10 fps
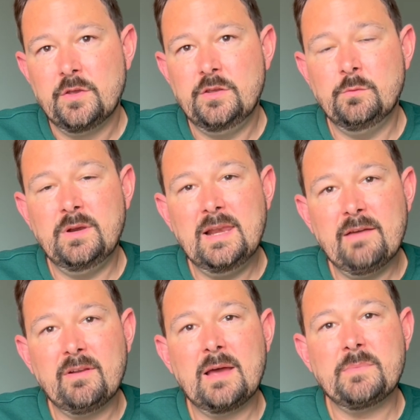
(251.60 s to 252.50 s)
you will
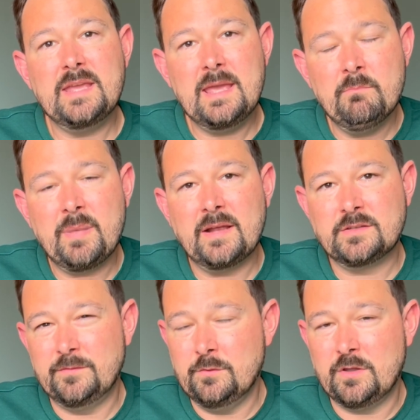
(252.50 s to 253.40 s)
level up the
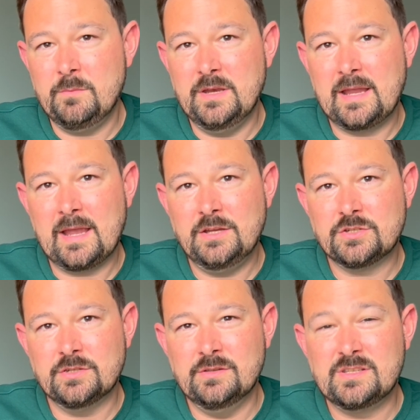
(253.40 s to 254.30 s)
impact of your
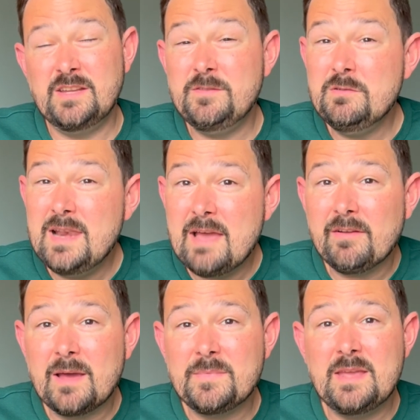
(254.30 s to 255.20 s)
communications. And if you
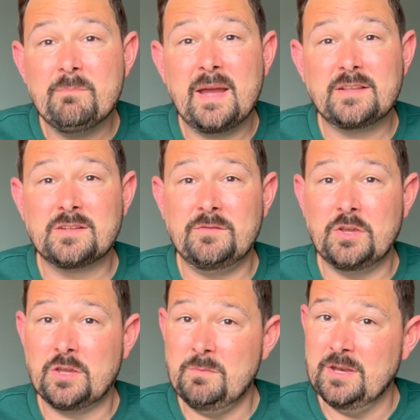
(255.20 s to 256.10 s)
level up the impact of your
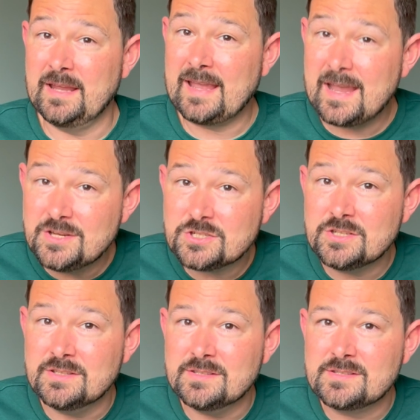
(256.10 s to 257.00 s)

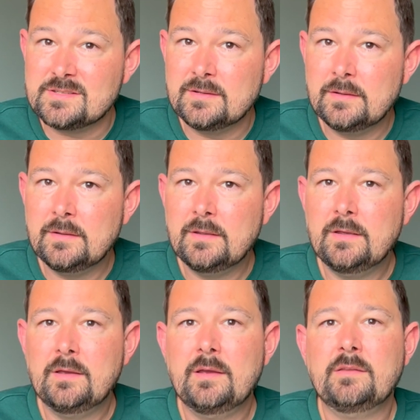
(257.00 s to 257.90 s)
communications,
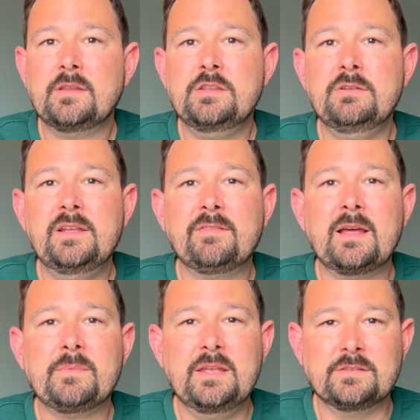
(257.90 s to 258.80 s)
then you level
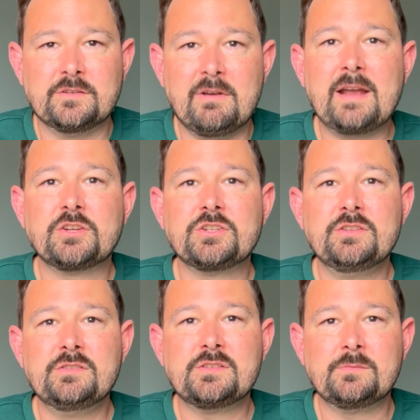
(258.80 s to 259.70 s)
up the
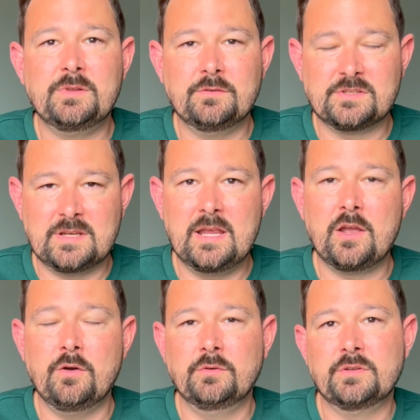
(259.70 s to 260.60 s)
interactions with your
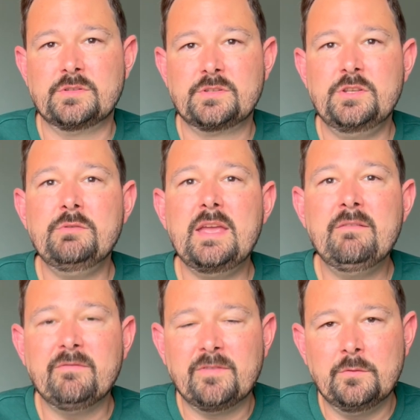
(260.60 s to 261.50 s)
stakeholders. You
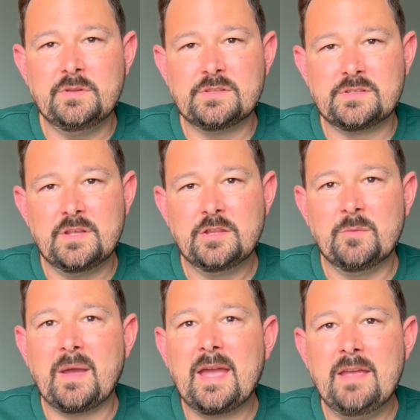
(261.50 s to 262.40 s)
influence the
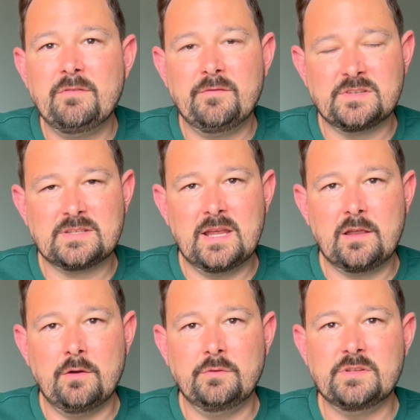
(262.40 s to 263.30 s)
behavior of your
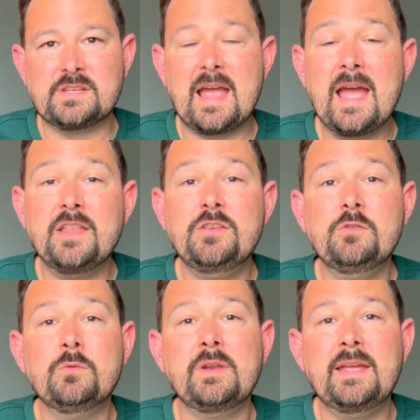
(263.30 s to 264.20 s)
stakeholders, and
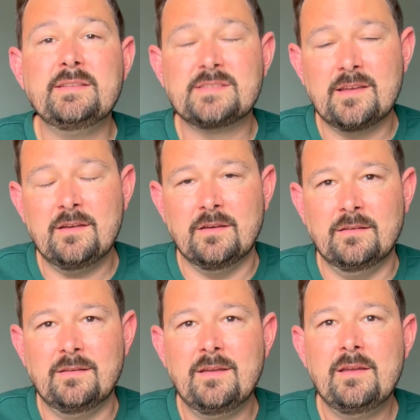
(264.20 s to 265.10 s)
you will in
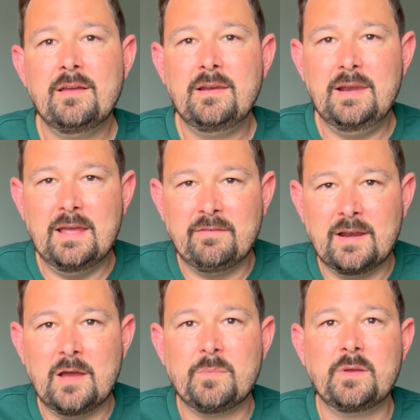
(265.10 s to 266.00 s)
turn
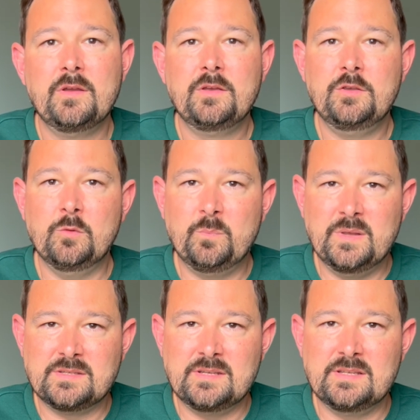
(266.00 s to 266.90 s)
level up your
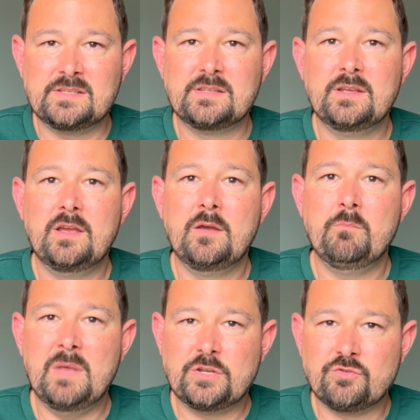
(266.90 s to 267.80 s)
business
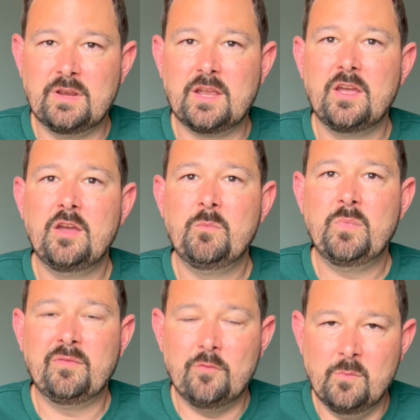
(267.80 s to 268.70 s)
metric
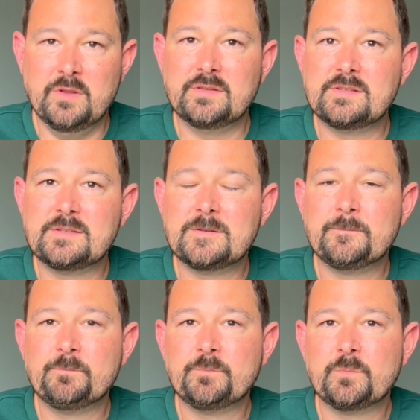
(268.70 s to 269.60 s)
performance.
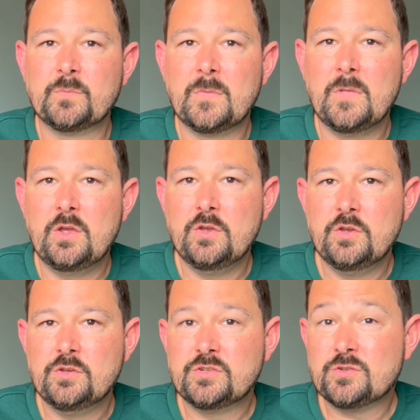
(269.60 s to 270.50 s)

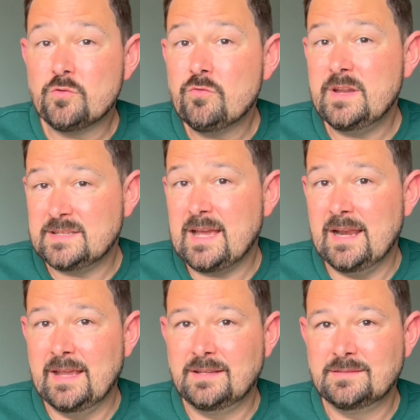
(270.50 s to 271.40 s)

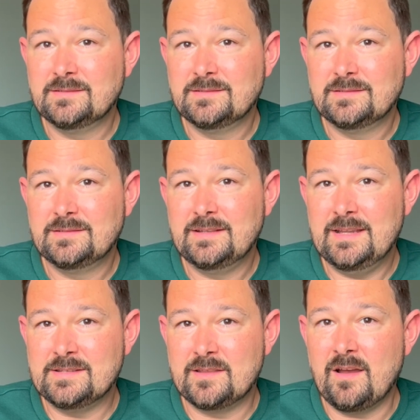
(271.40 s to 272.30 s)
Storytelling
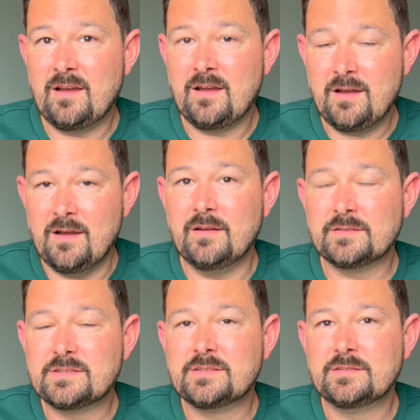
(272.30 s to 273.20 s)
is the
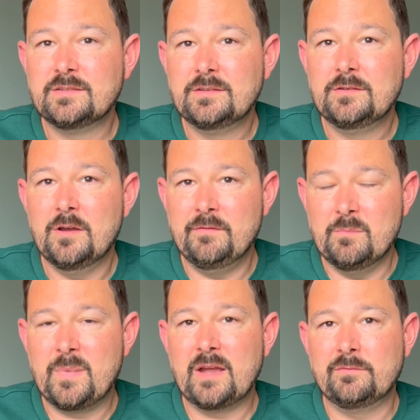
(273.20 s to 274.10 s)
heart of
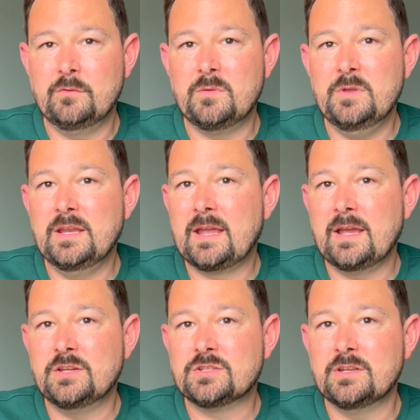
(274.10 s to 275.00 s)
impactful
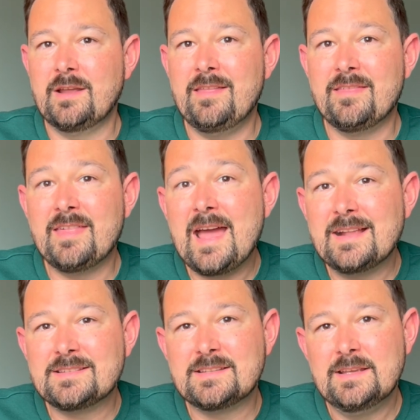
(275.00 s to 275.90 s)
communication, and
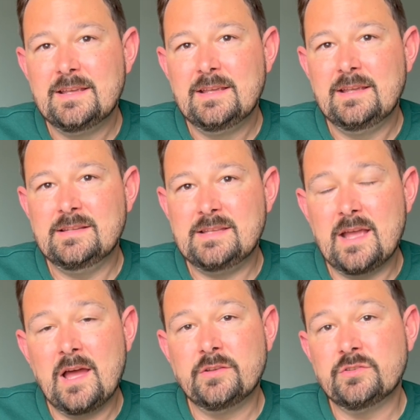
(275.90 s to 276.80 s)
that is
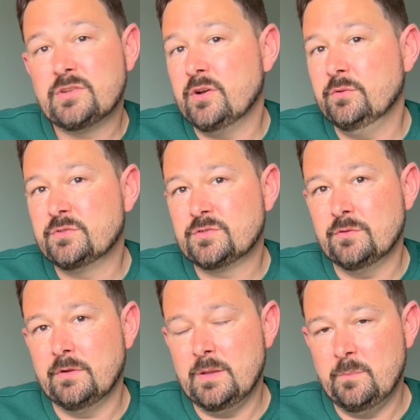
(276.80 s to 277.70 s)
the untold
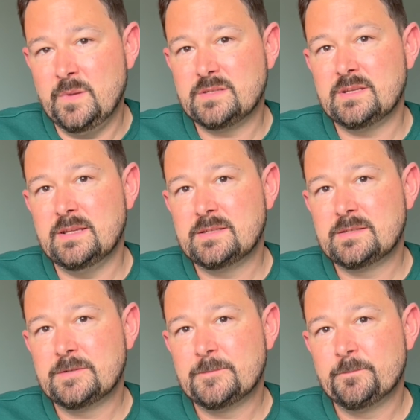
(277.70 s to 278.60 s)
story in
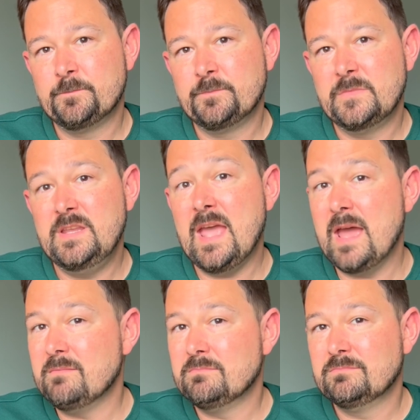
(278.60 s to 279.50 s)
business.
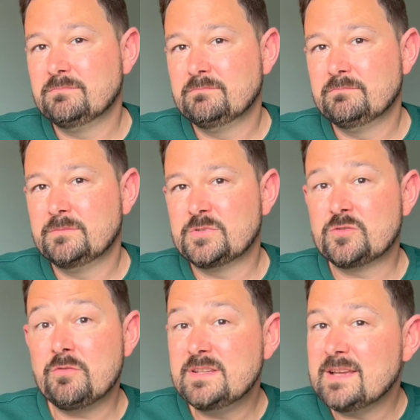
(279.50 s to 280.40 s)
Yet,
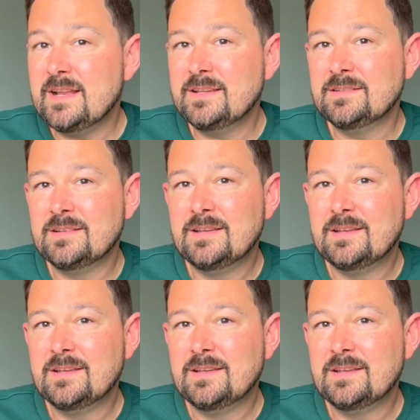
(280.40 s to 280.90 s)
storytelling,